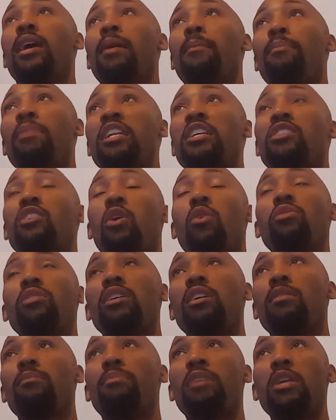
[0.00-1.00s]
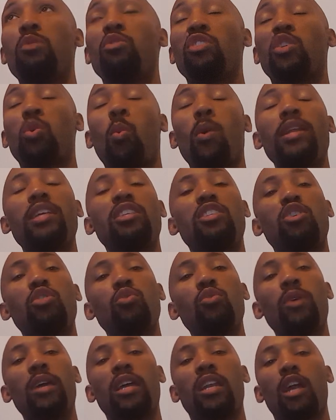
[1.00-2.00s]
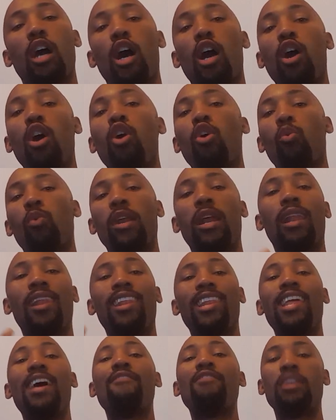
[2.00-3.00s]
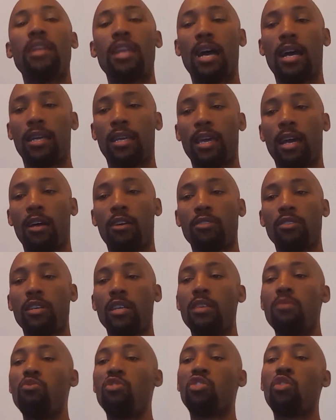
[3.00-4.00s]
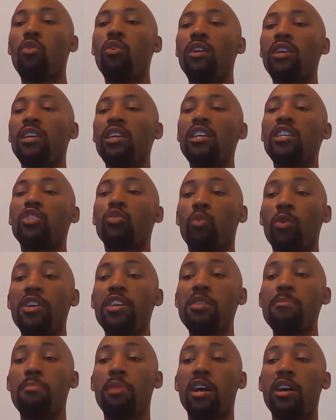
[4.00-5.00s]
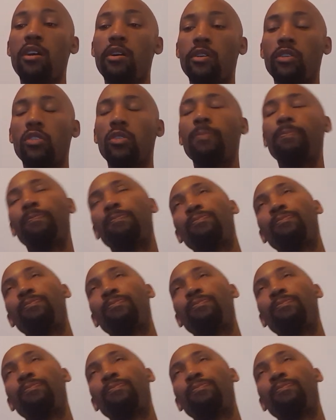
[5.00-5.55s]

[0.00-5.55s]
But he was 22-0 with 11 knockouts, and he was going against Ricky Burns.